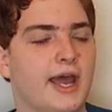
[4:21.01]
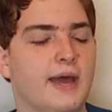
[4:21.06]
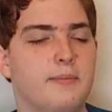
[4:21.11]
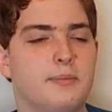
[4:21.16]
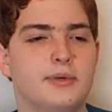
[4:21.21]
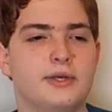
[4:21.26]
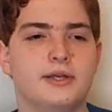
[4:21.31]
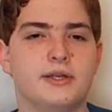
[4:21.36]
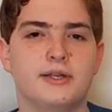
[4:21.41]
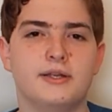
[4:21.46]

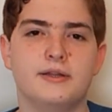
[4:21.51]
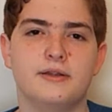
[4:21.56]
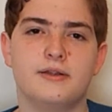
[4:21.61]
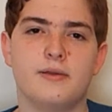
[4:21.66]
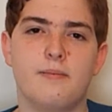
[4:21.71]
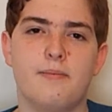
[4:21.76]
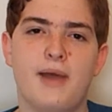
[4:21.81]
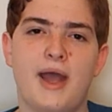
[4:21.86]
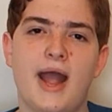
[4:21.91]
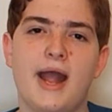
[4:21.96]
kept
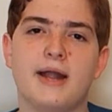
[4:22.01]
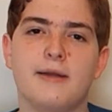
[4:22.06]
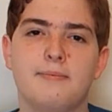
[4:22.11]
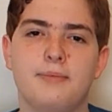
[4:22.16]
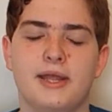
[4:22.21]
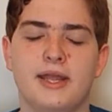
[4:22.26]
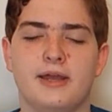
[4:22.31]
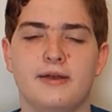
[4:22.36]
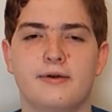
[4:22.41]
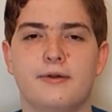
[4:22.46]
the
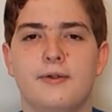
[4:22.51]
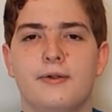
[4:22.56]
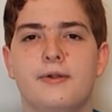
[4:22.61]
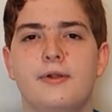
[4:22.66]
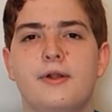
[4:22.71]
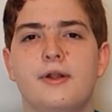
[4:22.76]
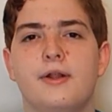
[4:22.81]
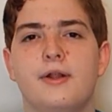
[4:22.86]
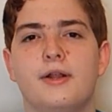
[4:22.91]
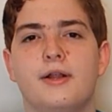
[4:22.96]
back
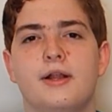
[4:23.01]
panel